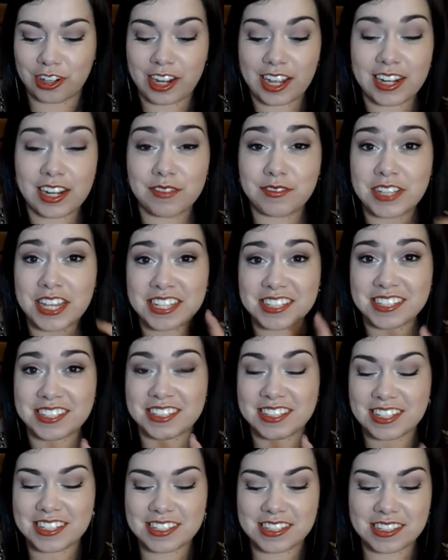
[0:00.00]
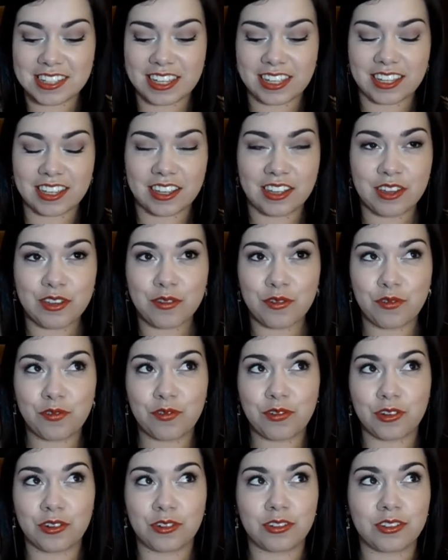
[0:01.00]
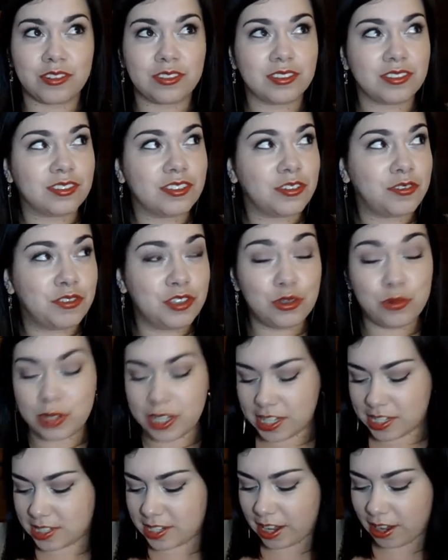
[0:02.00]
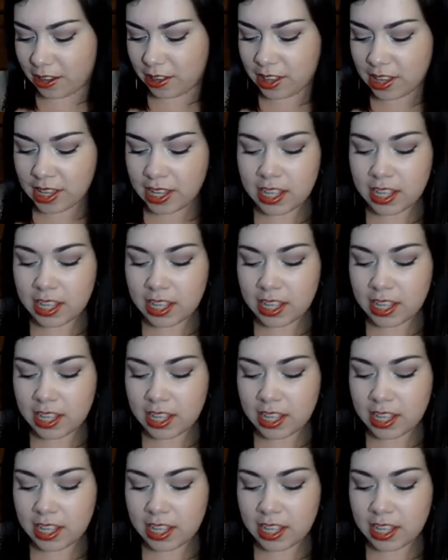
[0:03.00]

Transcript: And I've tested this like for a few weeks now,